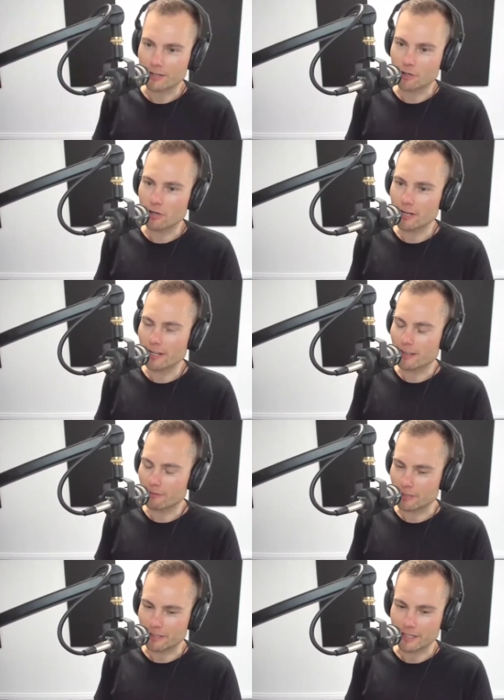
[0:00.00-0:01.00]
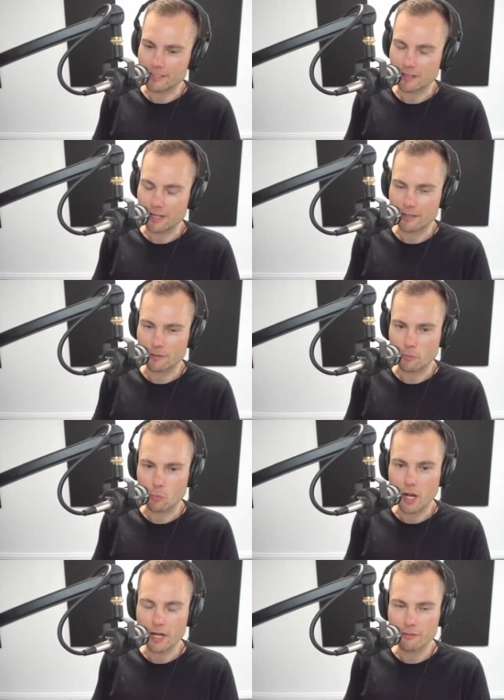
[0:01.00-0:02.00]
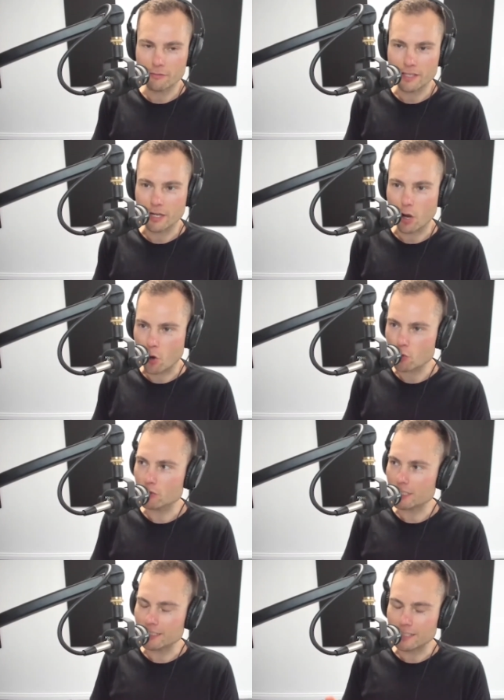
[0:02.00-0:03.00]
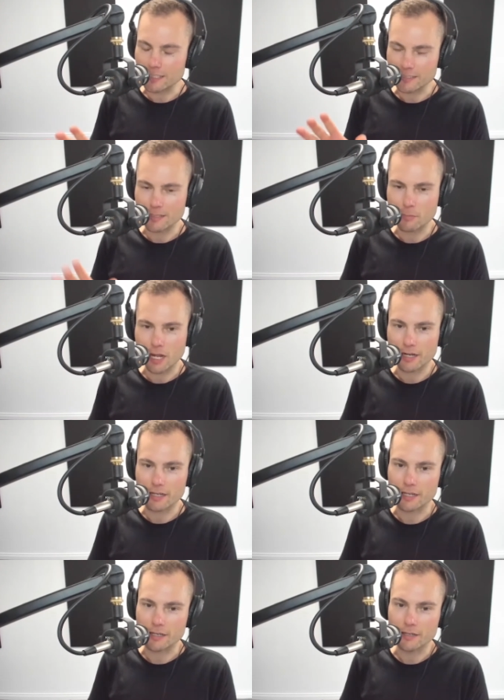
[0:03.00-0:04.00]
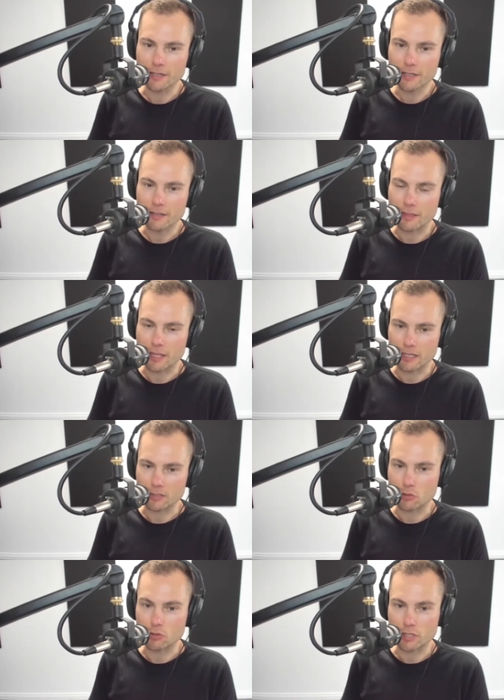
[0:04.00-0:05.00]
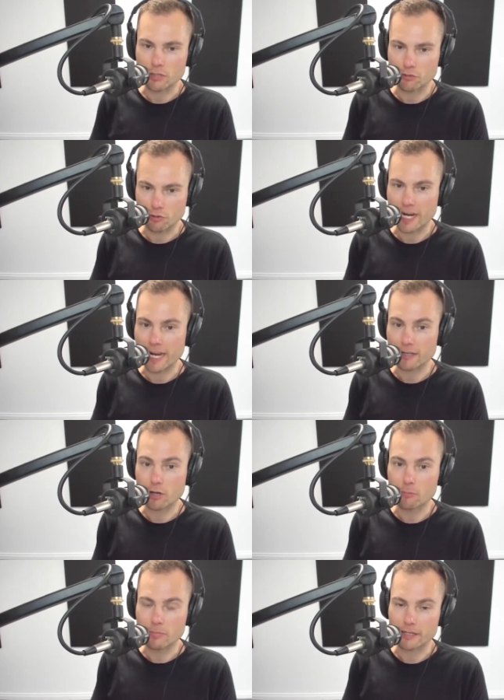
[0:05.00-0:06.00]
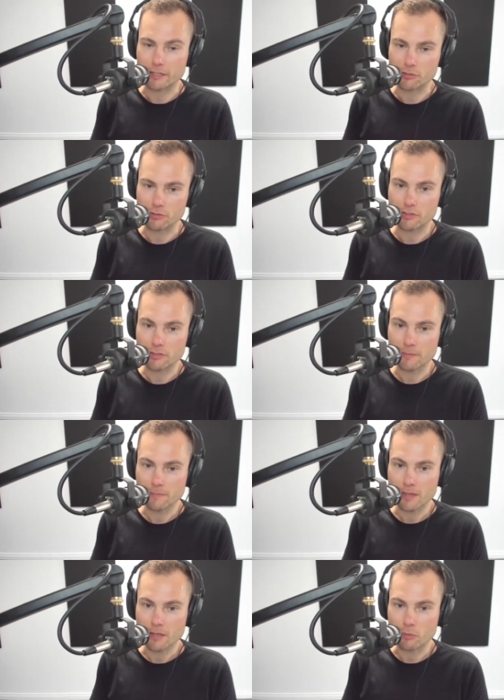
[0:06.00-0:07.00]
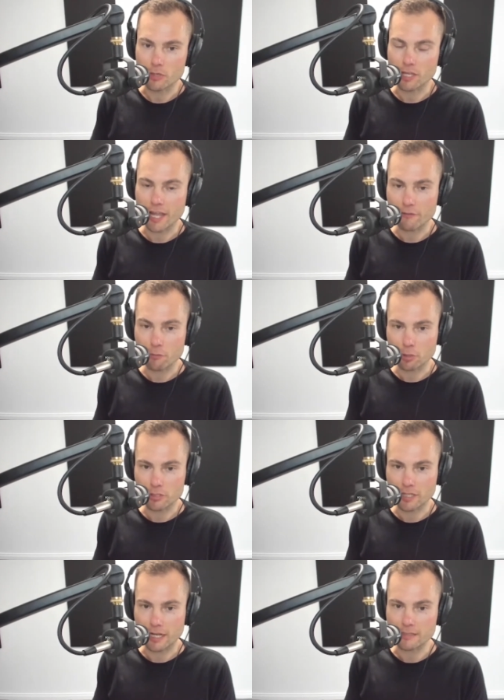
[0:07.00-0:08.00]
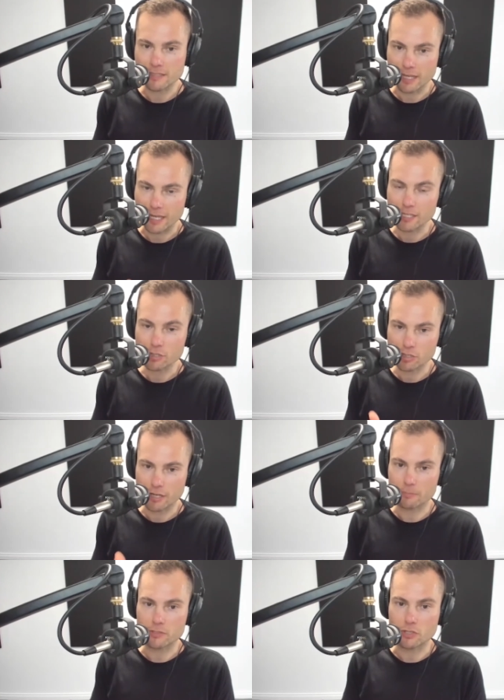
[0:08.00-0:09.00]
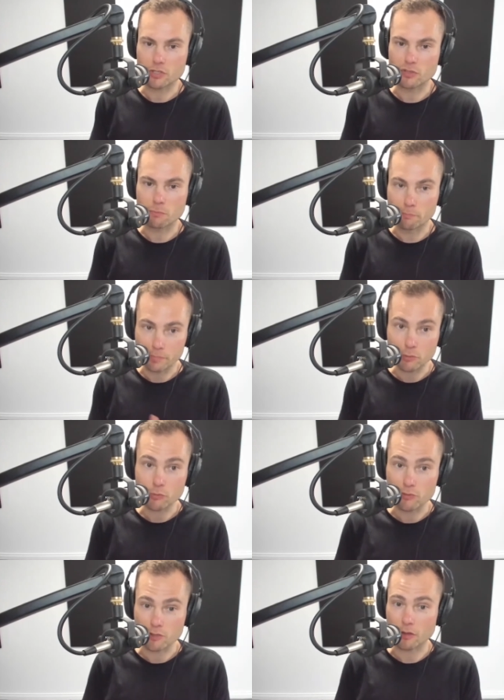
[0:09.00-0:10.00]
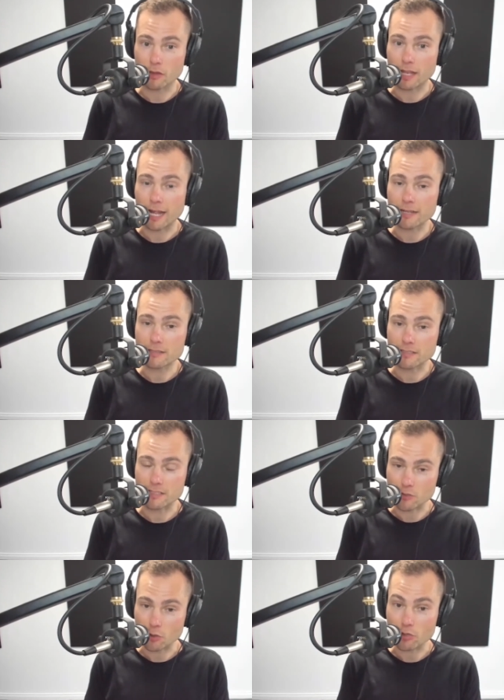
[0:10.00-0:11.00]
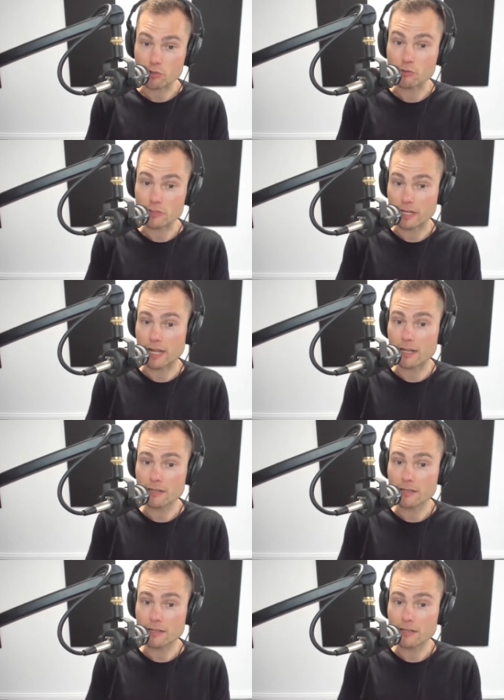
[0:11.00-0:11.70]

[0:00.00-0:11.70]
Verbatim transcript: God, I love it. It's like one of the only things in marketing that you can create compound interest. When you have a podcast, each episode builds on the last, it's not a new start.